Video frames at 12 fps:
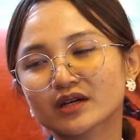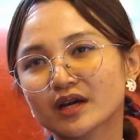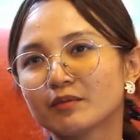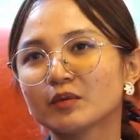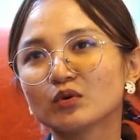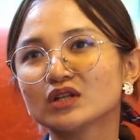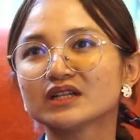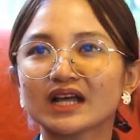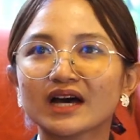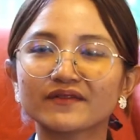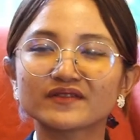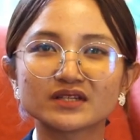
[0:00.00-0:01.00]
not capable
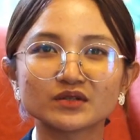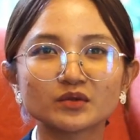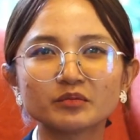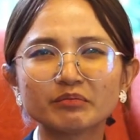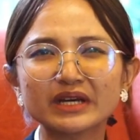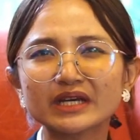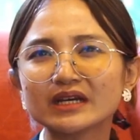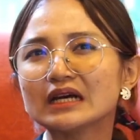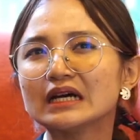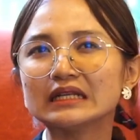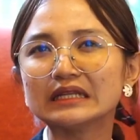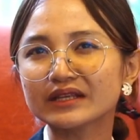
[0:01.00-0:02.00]
enough to
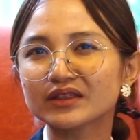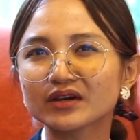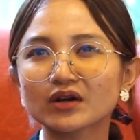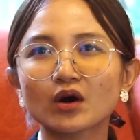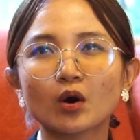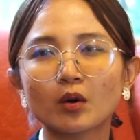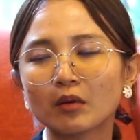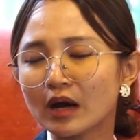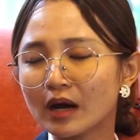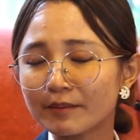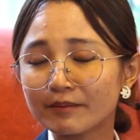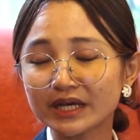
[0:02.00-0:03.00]
be a leader or
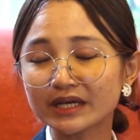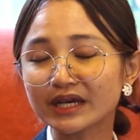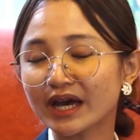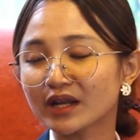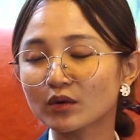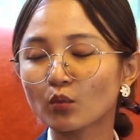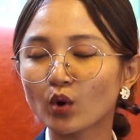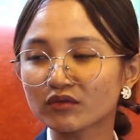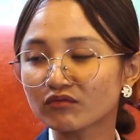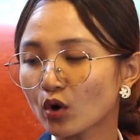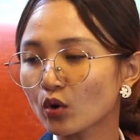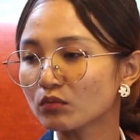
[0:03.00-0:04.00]
be
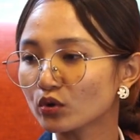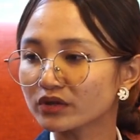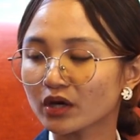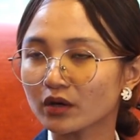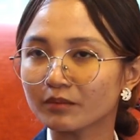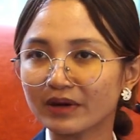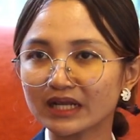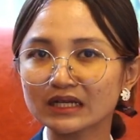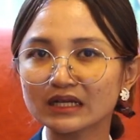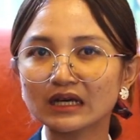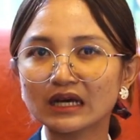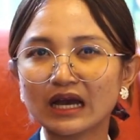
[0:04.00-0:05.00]
anyone role model. But
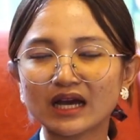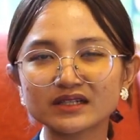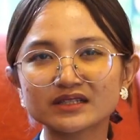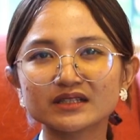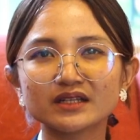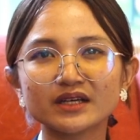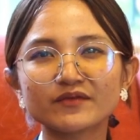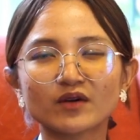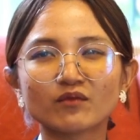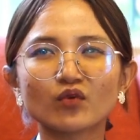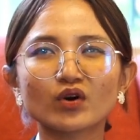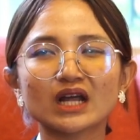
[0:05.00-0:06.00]
actually,
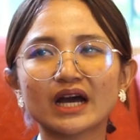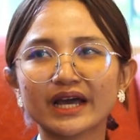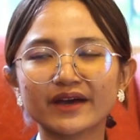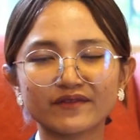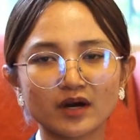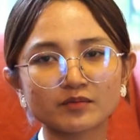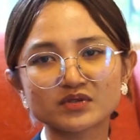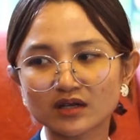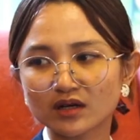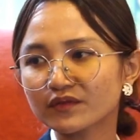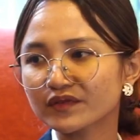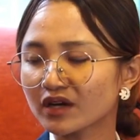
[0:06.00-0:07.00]
from what I have
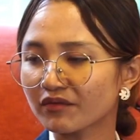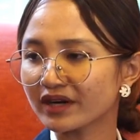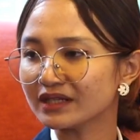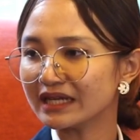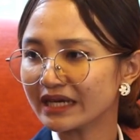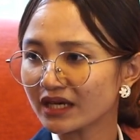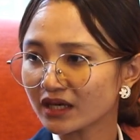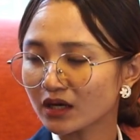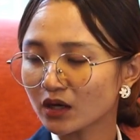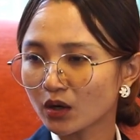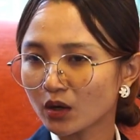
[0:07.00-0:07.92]
observed currently,